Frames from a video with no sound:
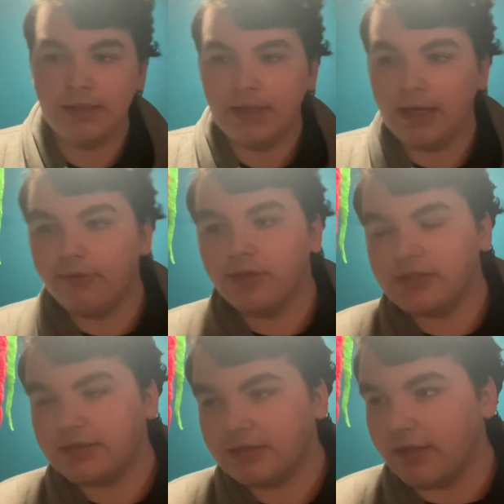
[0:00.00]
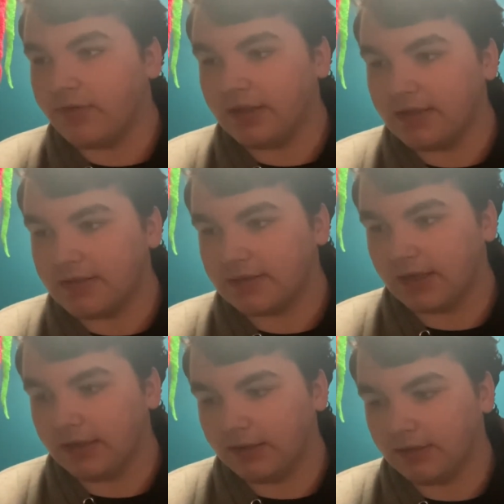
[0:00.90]
And if he is
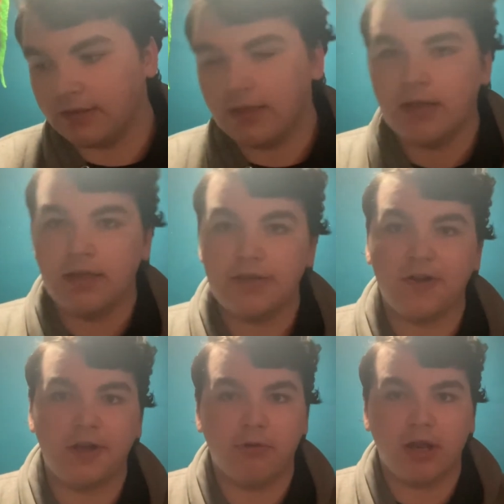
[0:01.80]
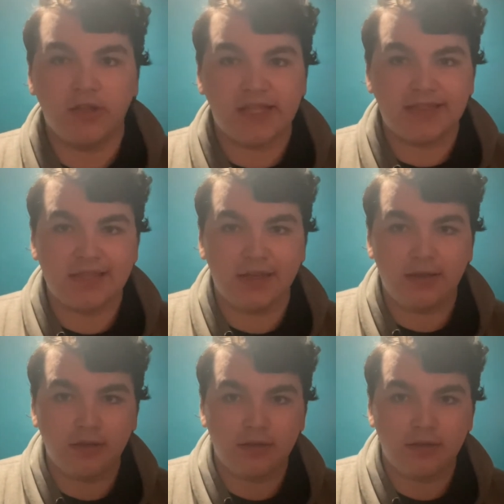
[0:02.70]
psychic, is there anyone else that's psychic?